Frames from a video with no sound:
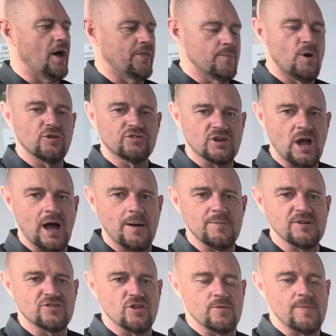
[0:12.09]
the most common
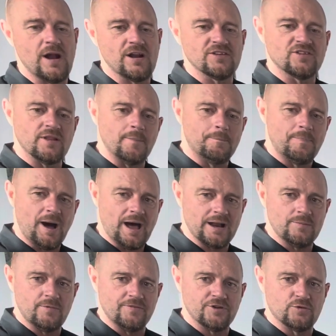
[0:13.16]
is either mounted to the
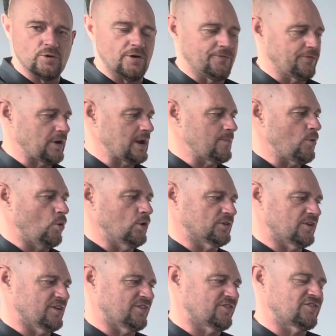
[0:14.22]
bottom of the grill frame or to
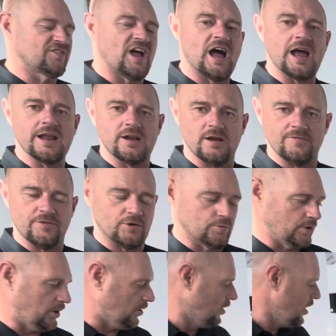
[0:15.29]
the side of the
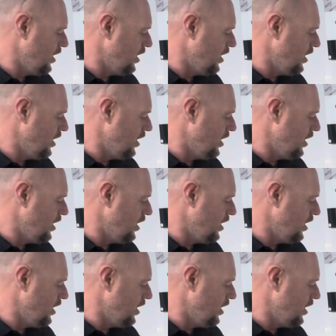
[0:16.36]
grill.